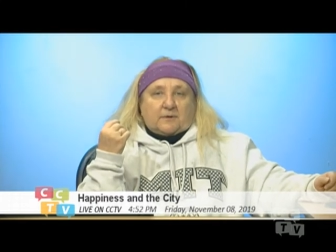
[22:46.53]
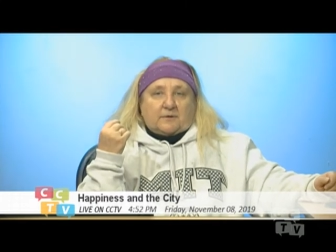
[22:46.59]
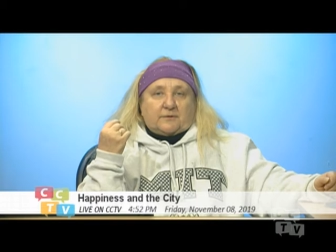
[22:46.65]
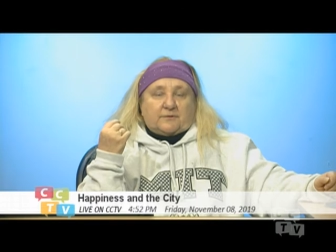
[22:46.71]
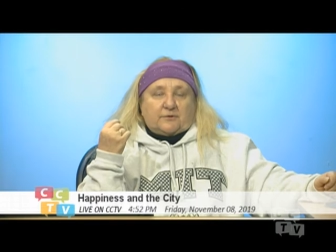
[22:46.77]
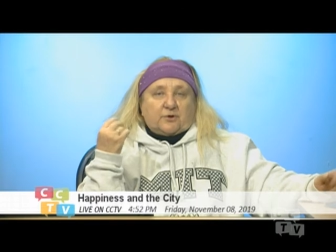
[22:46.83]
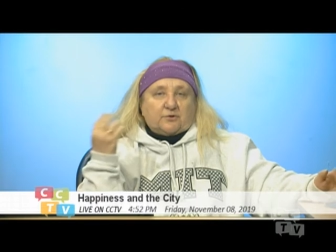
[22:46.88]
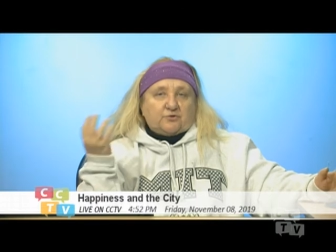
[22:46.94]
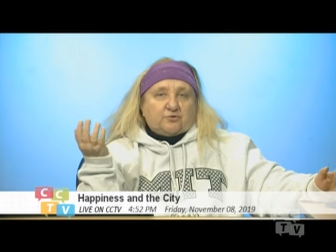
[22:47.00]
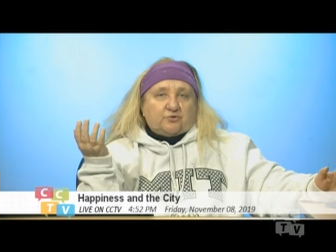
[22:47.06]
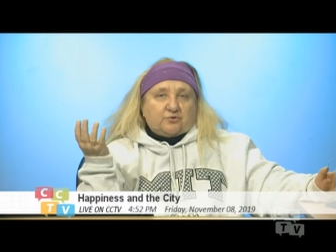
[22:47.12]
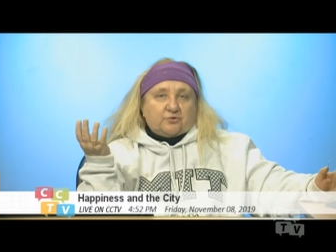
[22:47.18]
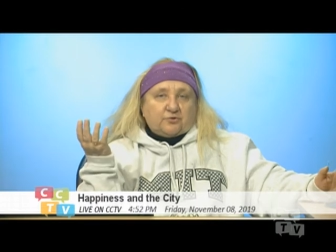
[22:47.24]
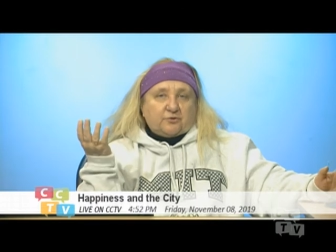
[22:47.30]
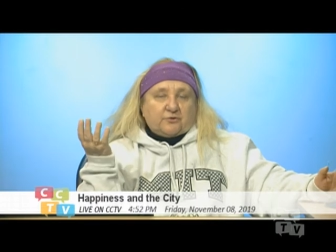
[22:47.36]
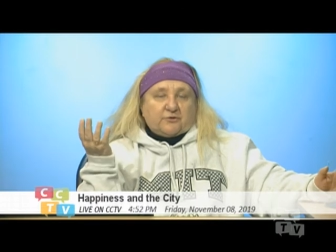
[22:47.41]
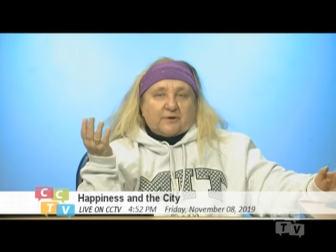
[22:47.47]
not
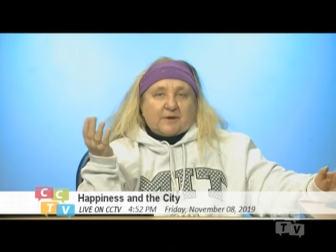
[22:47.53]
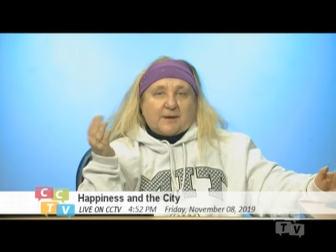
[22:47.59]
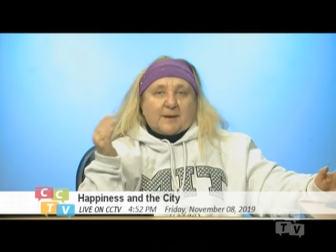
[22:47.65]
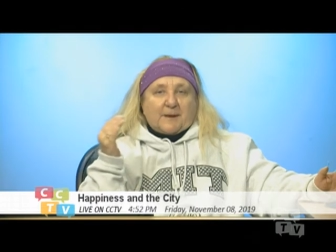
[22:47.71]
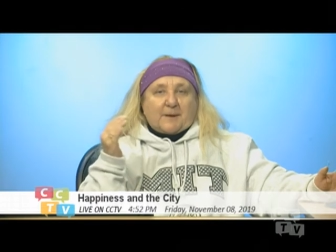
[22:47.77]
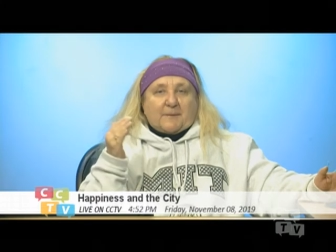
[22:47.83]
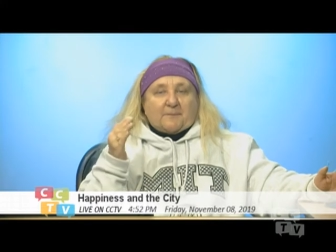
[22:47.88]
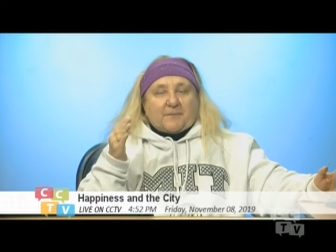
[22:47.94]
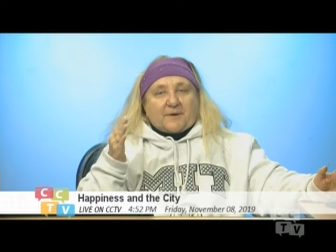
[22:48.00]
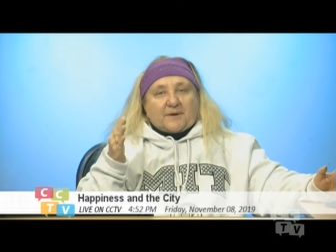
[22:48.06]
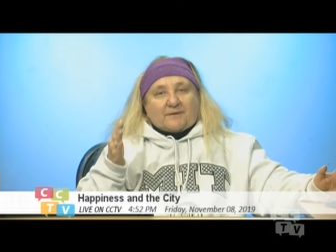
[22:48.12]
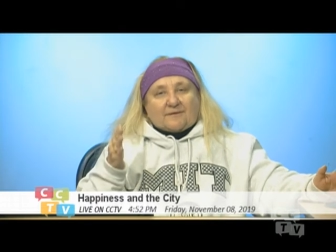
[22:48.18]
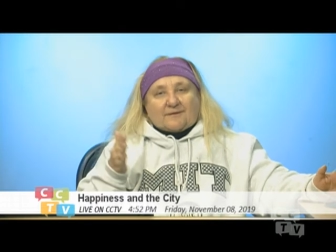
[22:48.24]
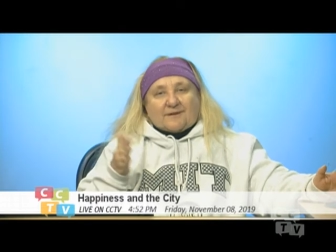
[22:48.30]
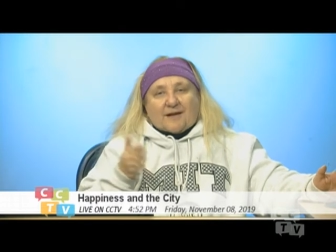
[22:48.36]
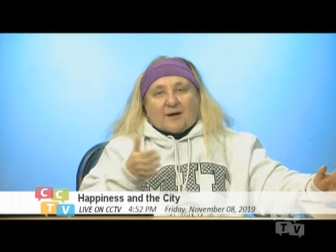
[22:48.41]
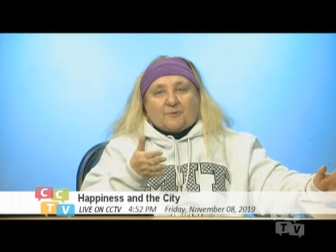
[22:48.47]
truth.
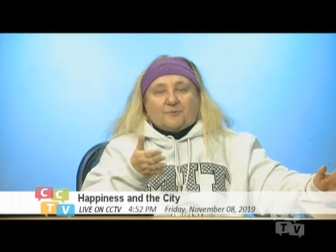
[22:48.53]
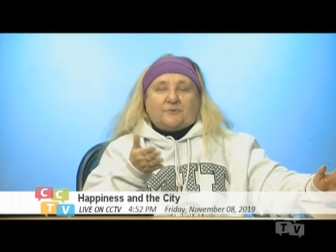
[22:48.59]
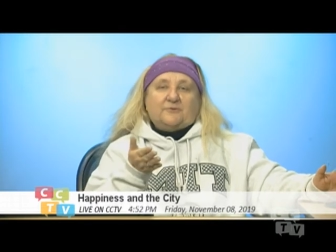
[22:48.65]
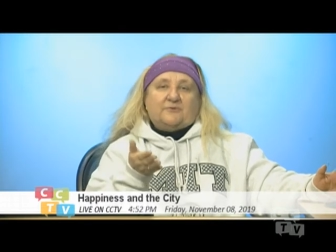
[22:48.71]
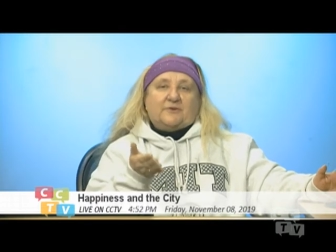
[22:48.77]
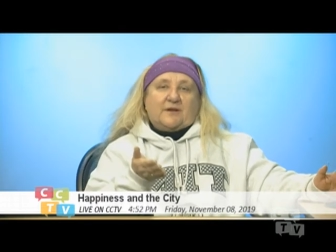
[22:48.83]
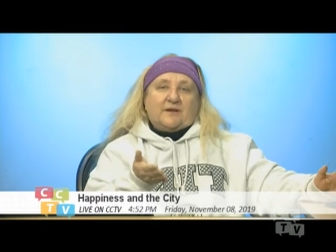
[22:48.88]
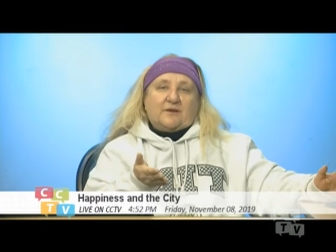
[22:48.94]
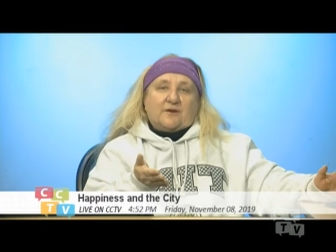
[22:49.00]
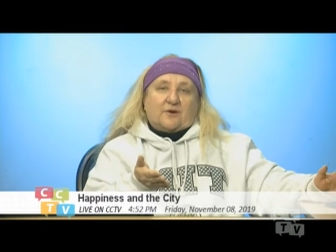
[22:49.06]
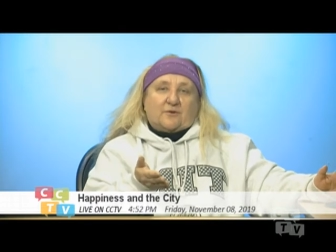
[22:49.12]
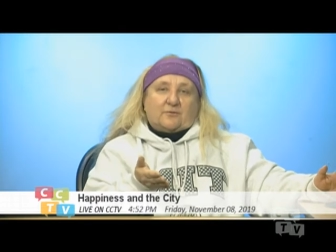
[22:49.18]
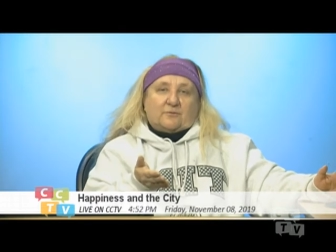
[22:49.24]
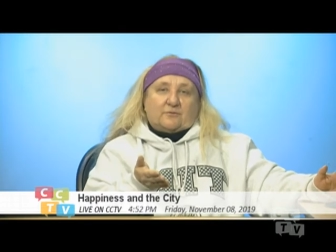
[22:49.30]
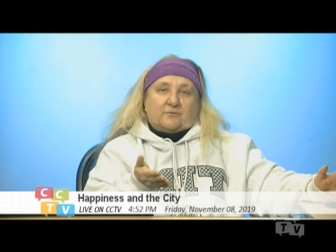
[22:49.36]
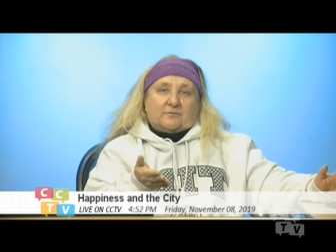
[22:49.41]
But how do they know?